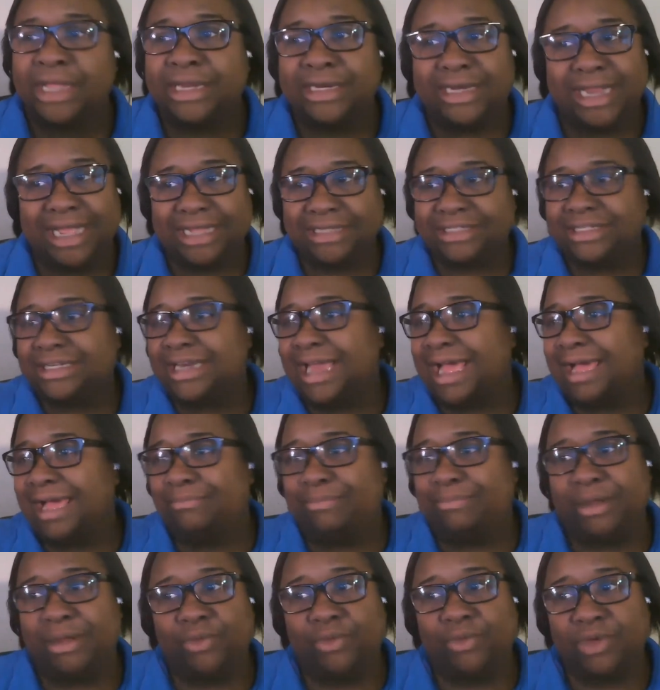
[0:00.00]
That's not
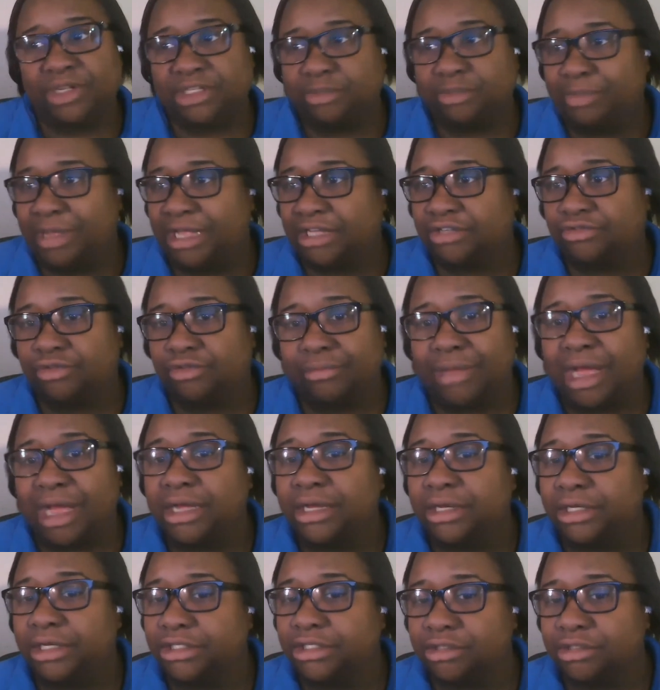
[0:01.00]
what's best for my
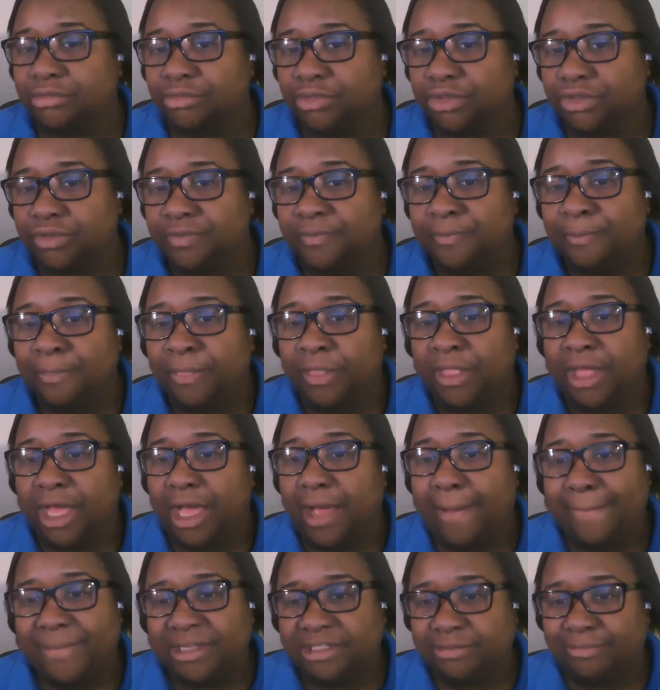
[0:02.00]
customers.
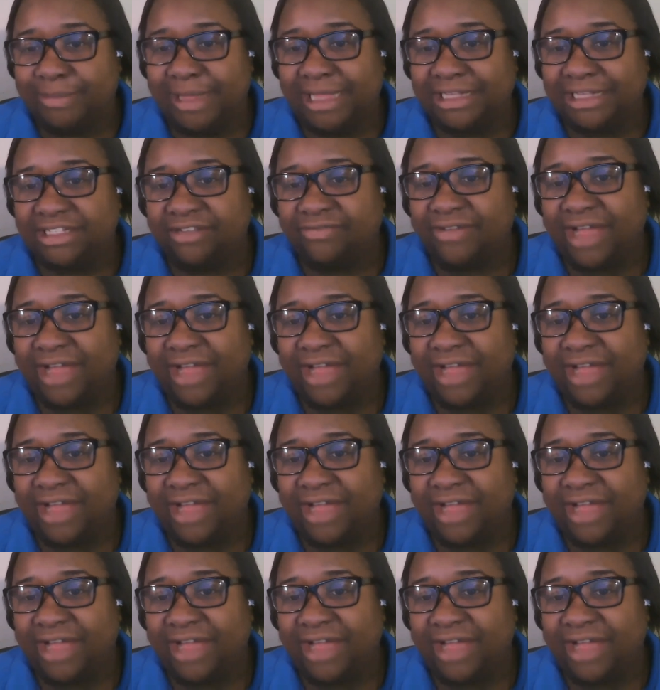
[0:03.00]
It's best if